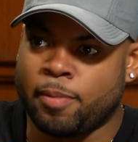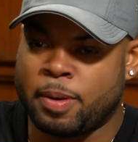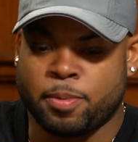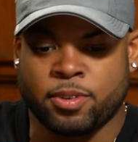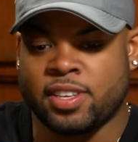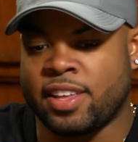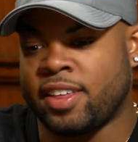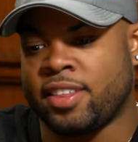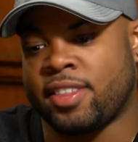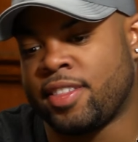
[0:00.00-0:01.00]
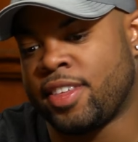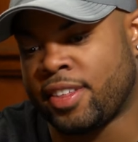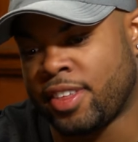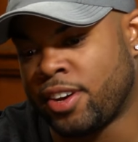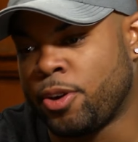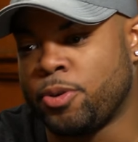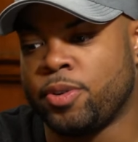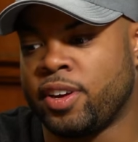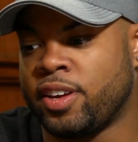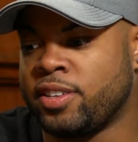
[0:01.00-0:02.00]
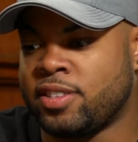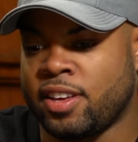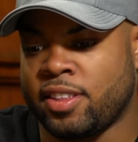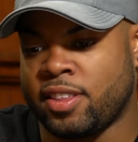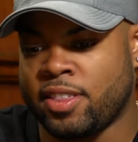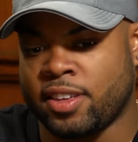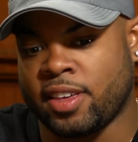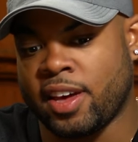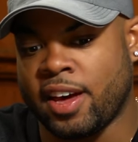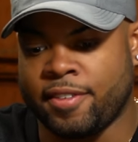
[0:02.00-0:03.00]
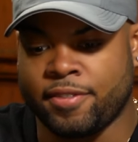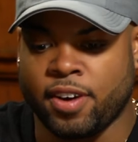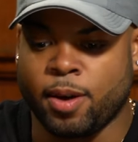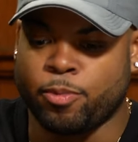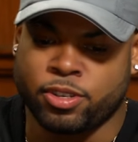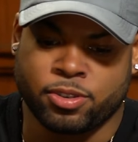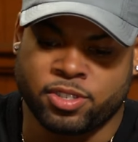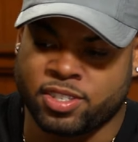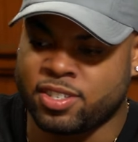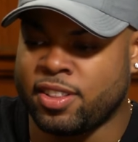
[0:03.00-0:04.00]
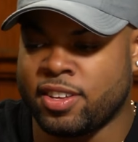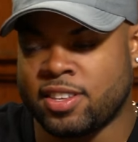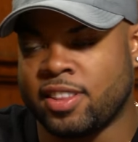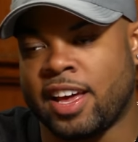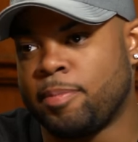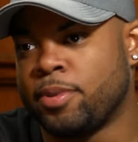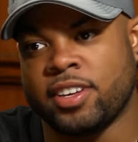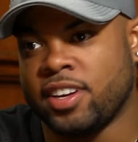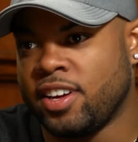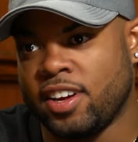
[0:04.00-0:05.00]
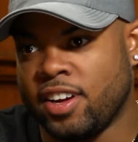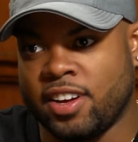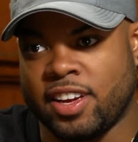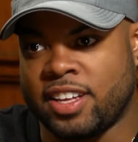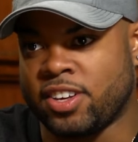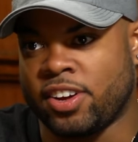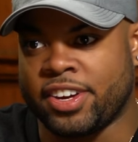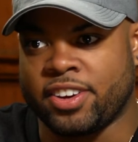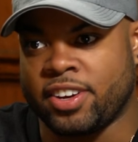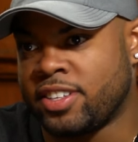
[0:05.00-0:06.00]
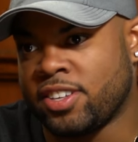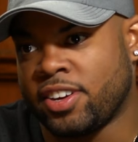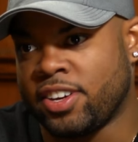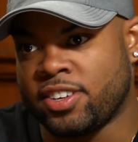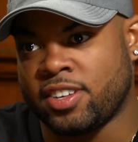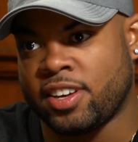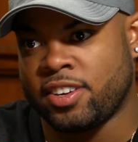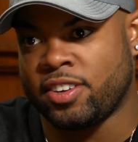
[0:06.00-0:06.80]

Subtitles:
People say they think they know who it is. They think they have resources to this and that, but it's all hearsay.